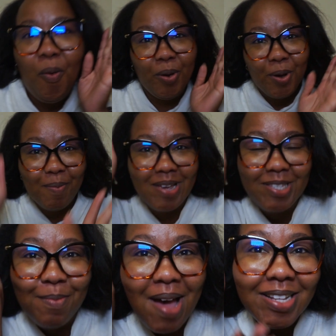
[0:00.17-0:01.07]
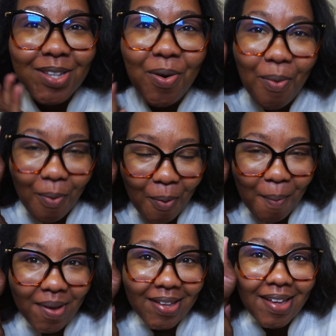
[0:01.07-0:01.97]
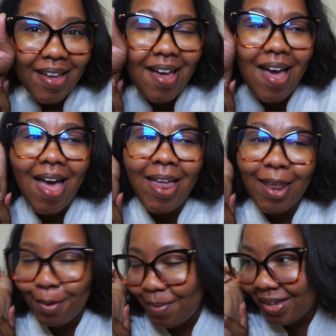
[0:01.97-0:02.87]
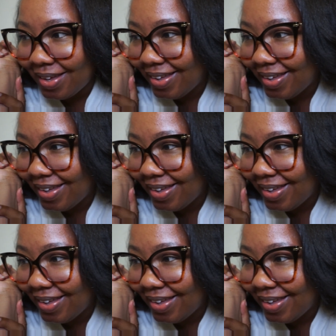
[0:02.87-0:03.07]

We're gonna make some at home LLB.